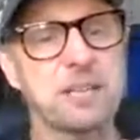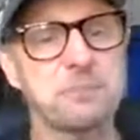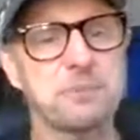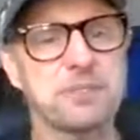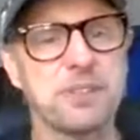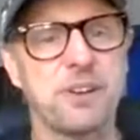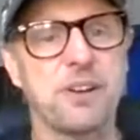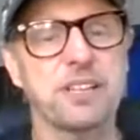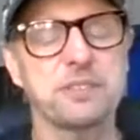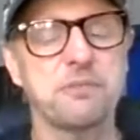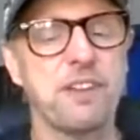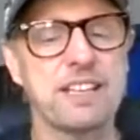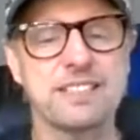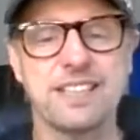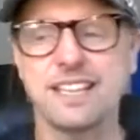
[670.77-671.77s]
bizarre. It's
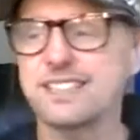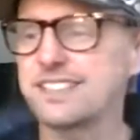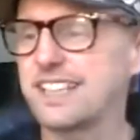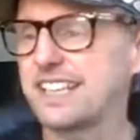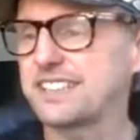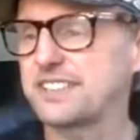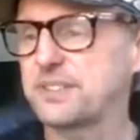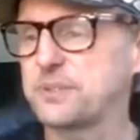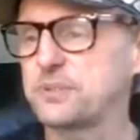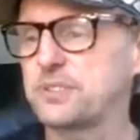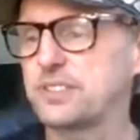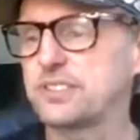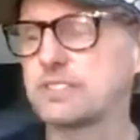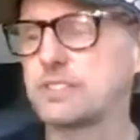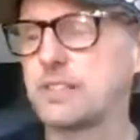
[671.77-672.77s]
fantastic. That's
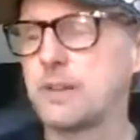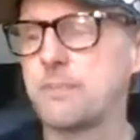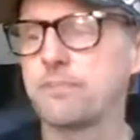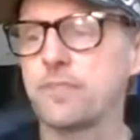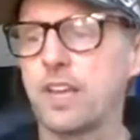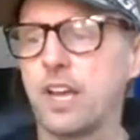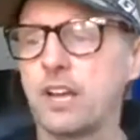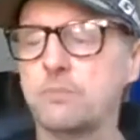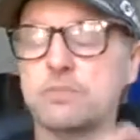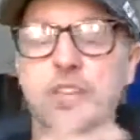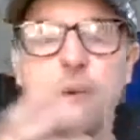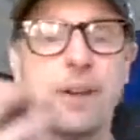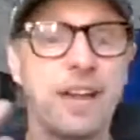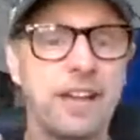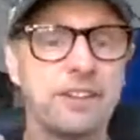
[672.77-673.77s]
gorgeous.
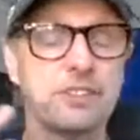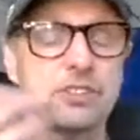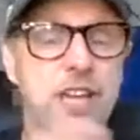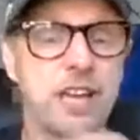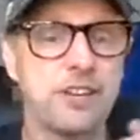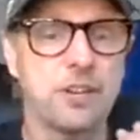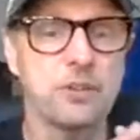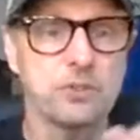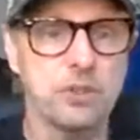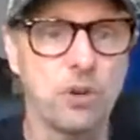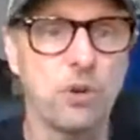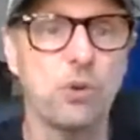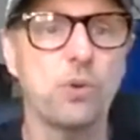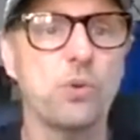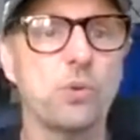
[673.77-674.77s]
So
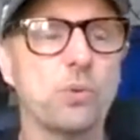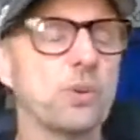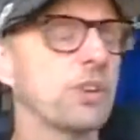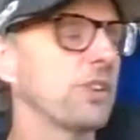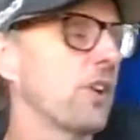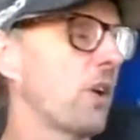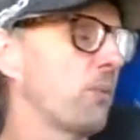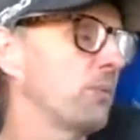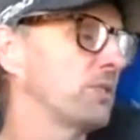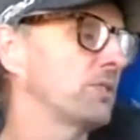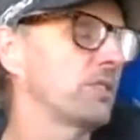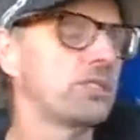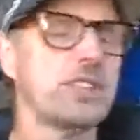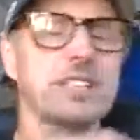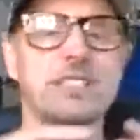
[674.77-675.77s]
outoftheshadows.org, and I would
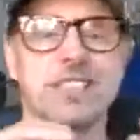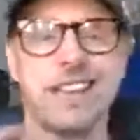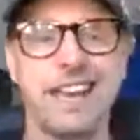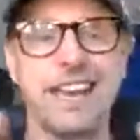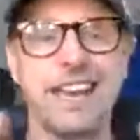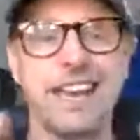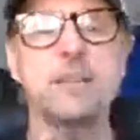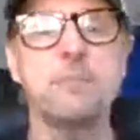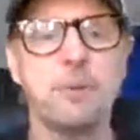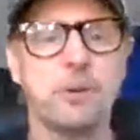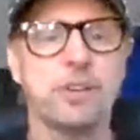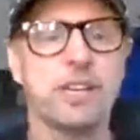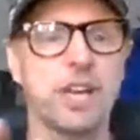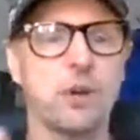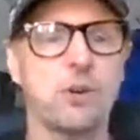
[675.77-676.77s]
suggest that
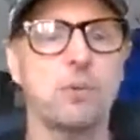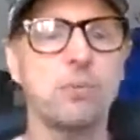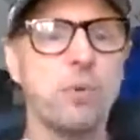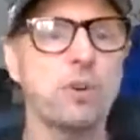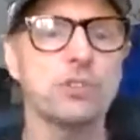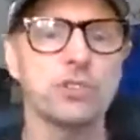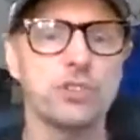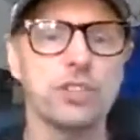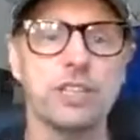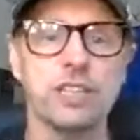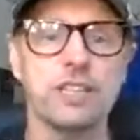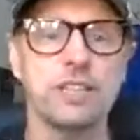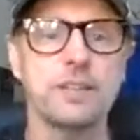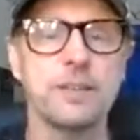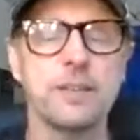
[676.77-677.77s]
anybody go and watch
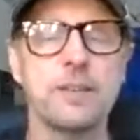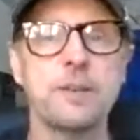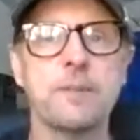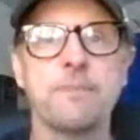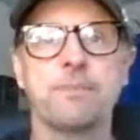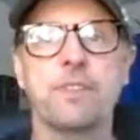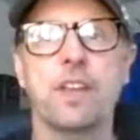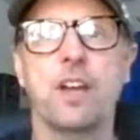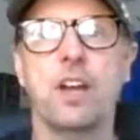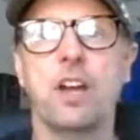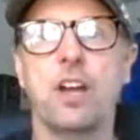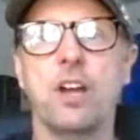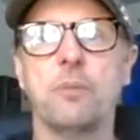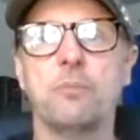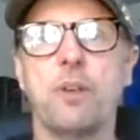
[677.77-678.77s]
it.
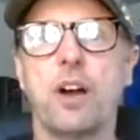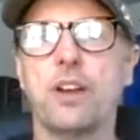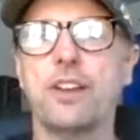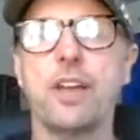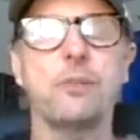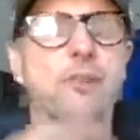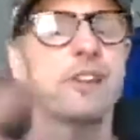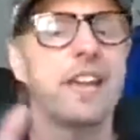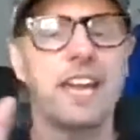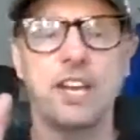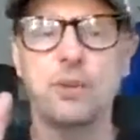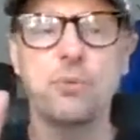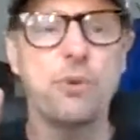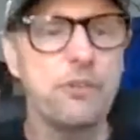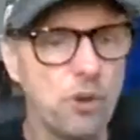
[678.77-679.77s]
I don't
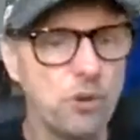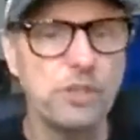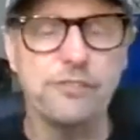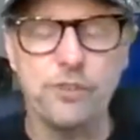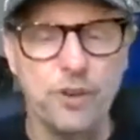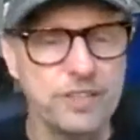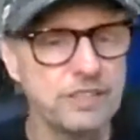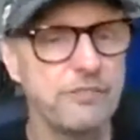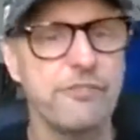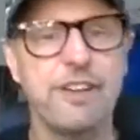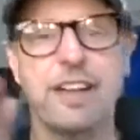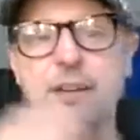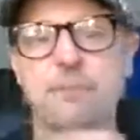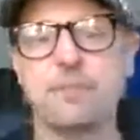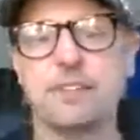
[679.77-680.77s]
care who you've got in your
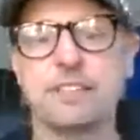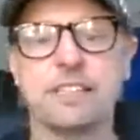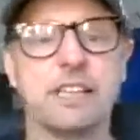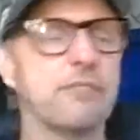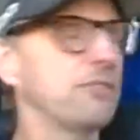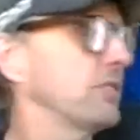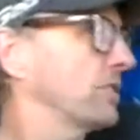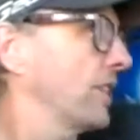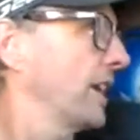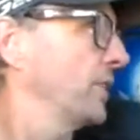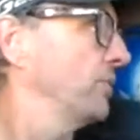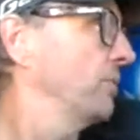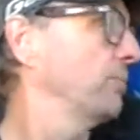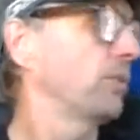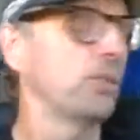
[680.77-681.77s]
family. If you say
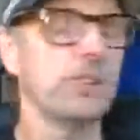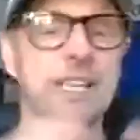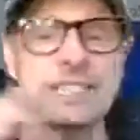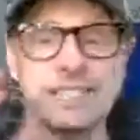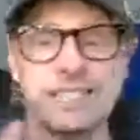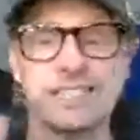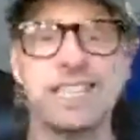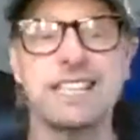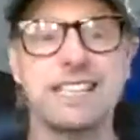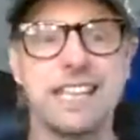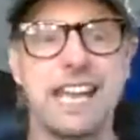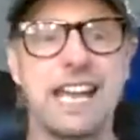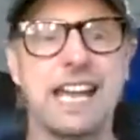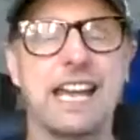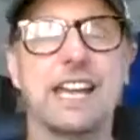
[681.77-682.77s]
to them, look, let's sit
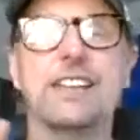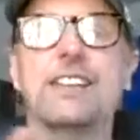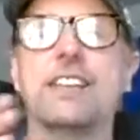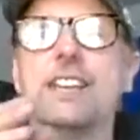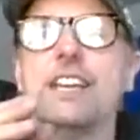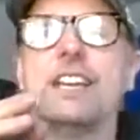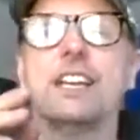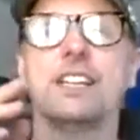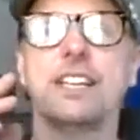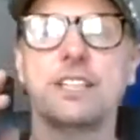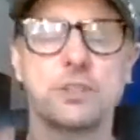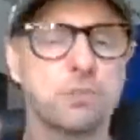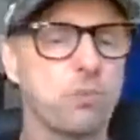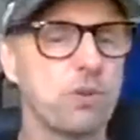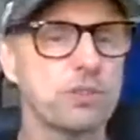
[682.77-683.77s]
down,
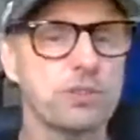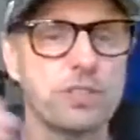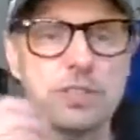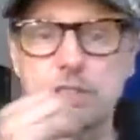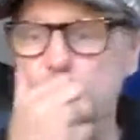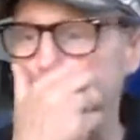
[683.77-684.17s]
let's watch this